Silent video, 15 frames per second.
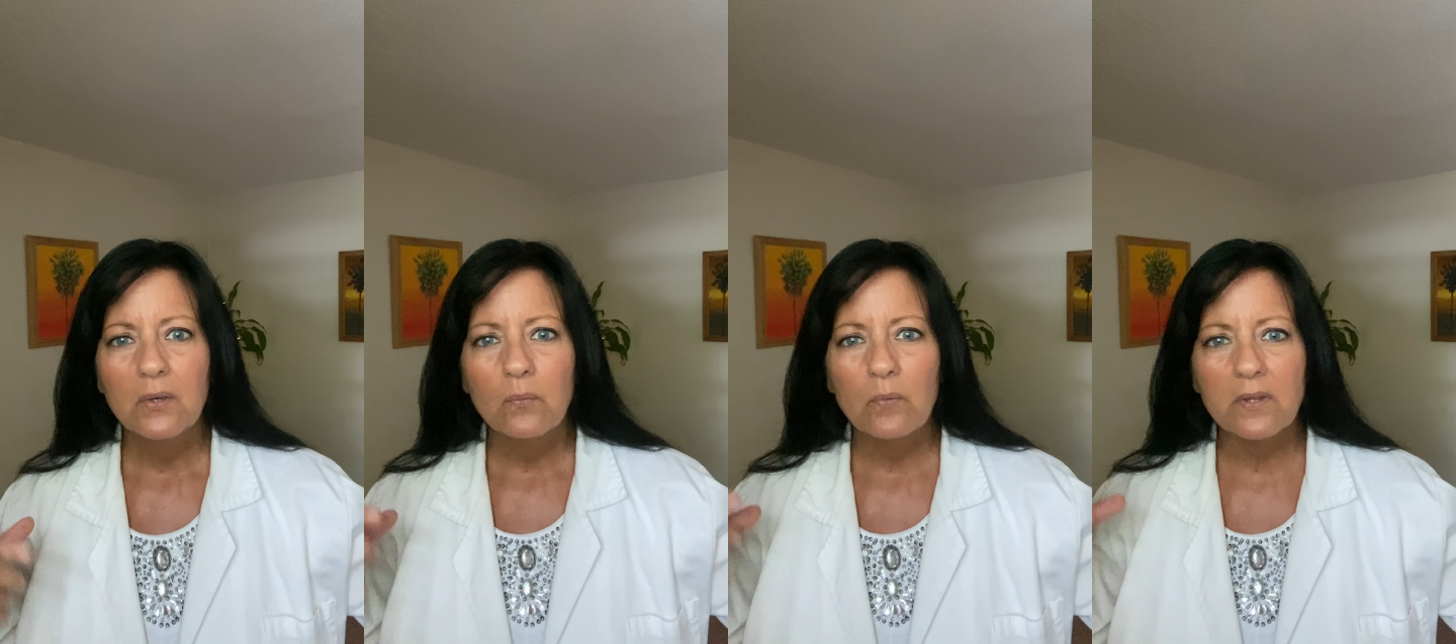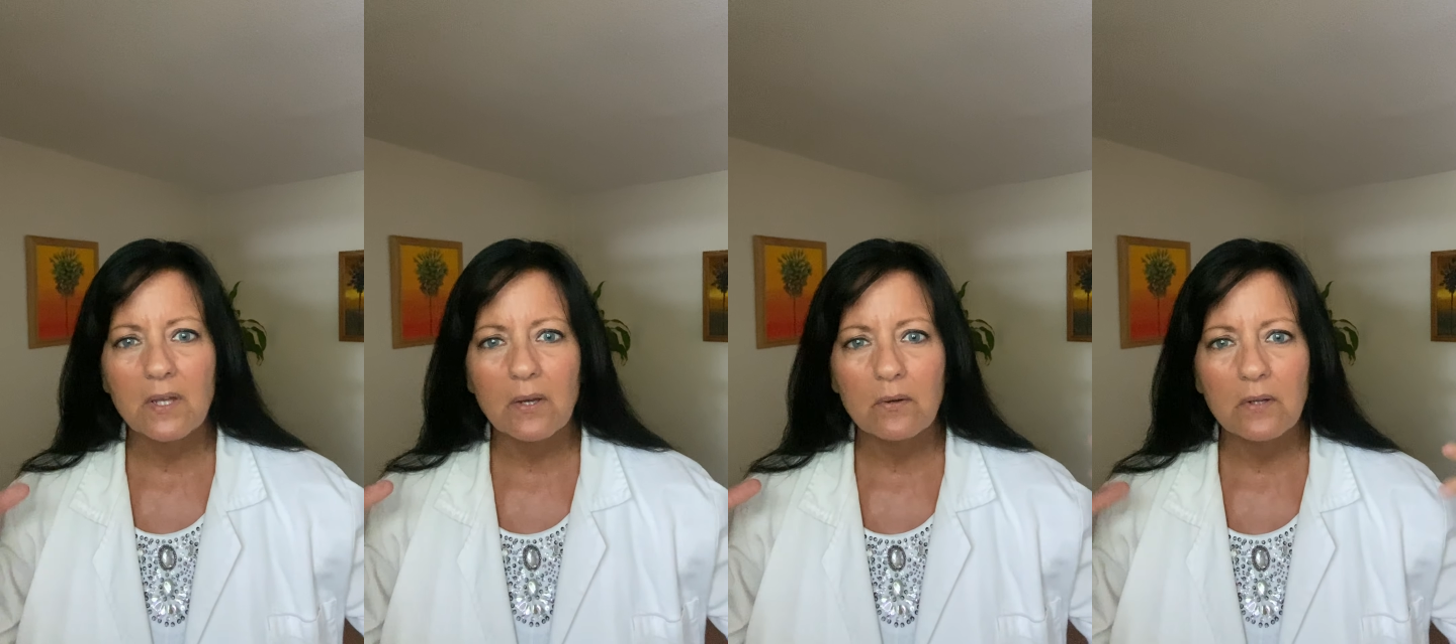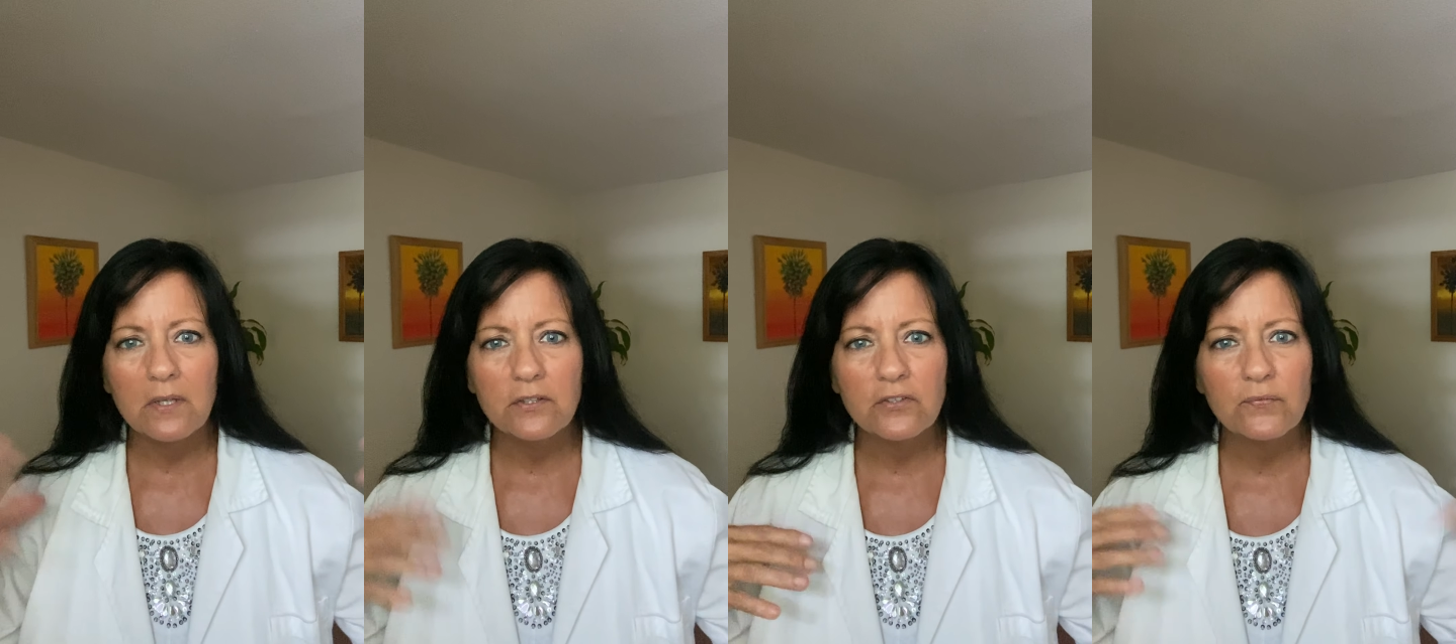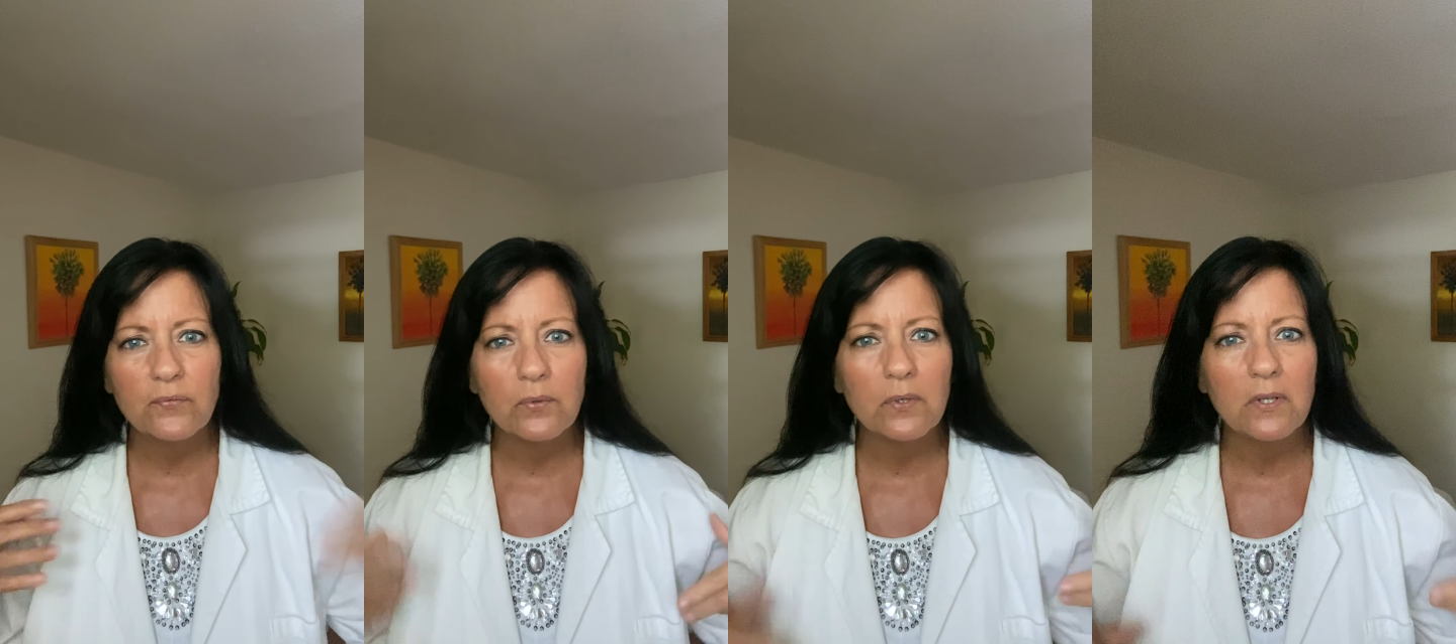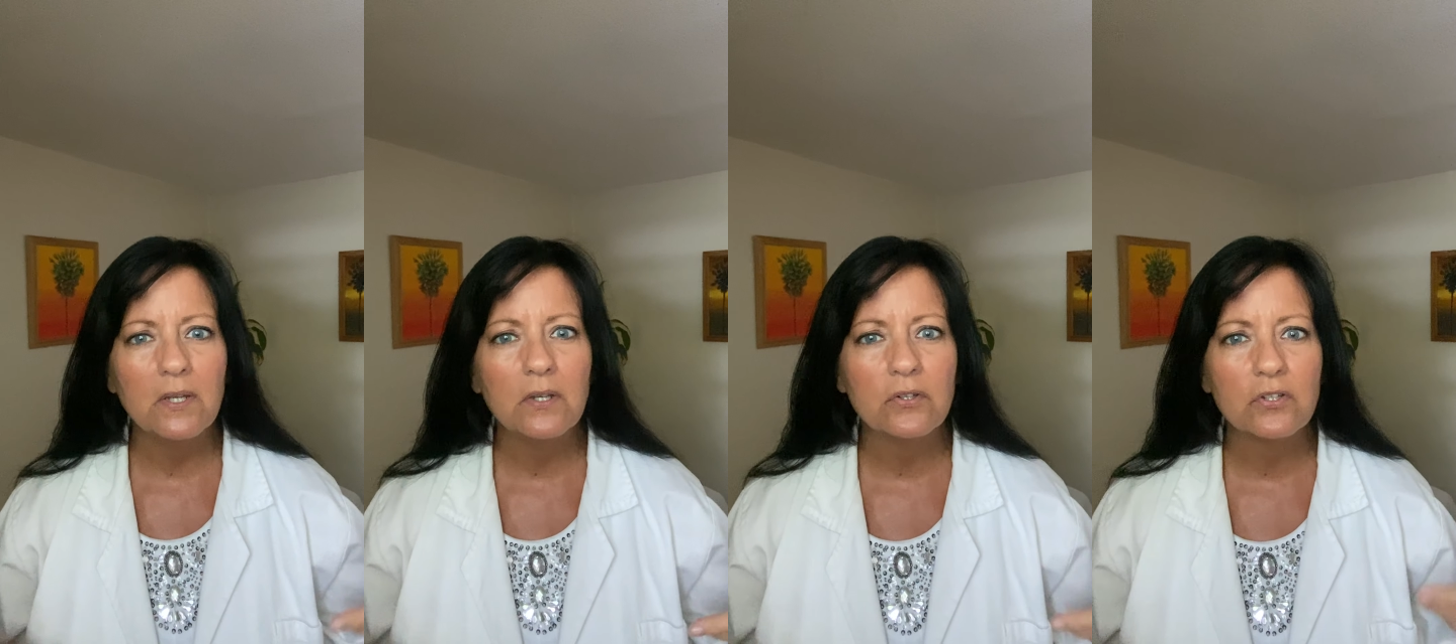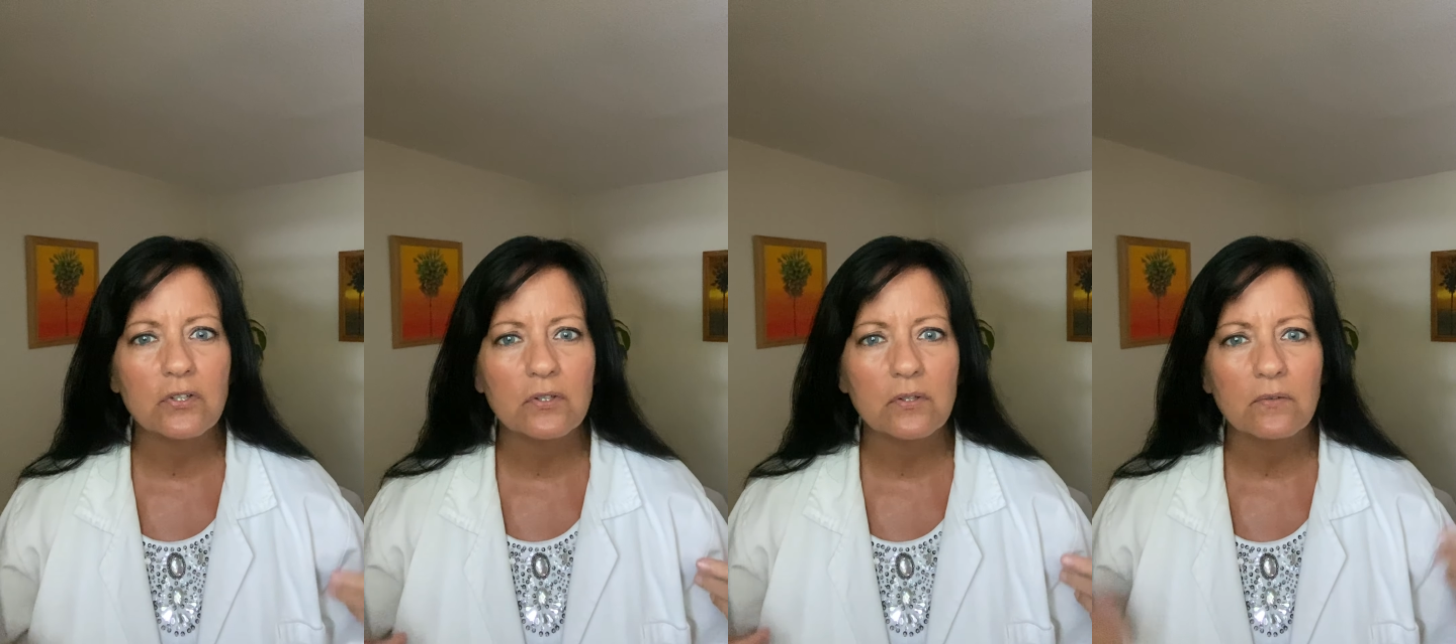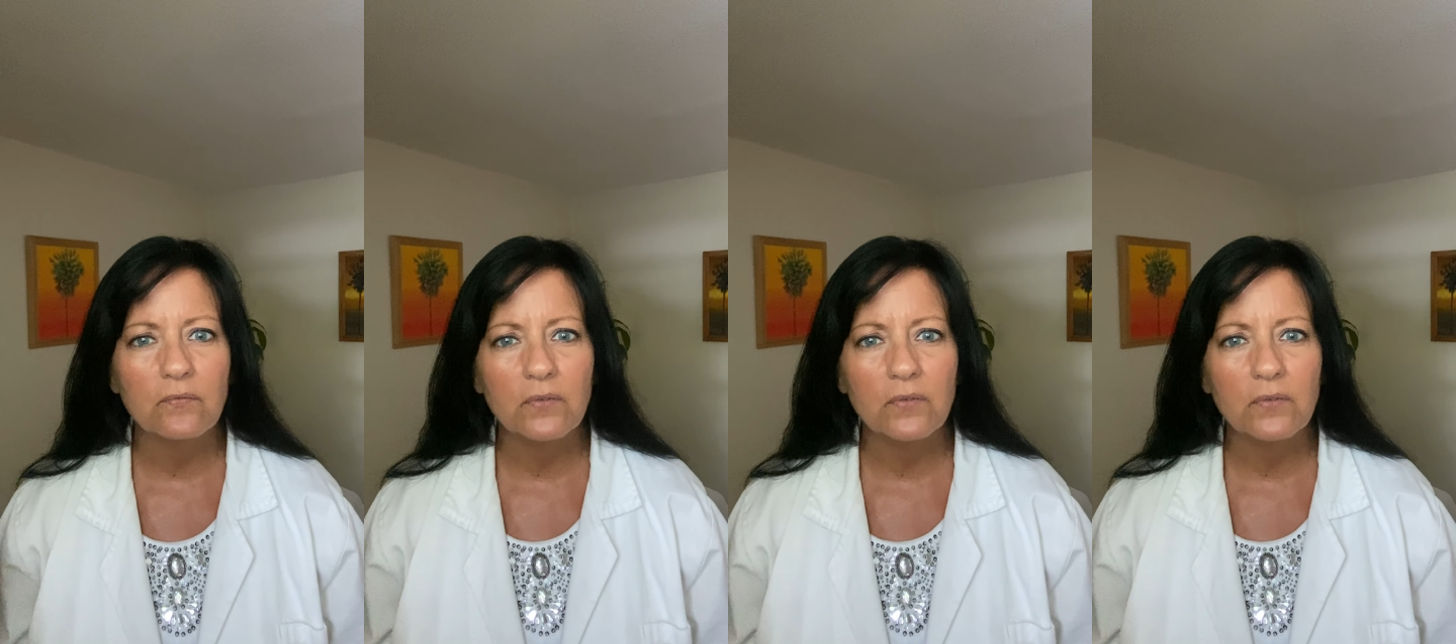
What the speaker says: without his 40-ish,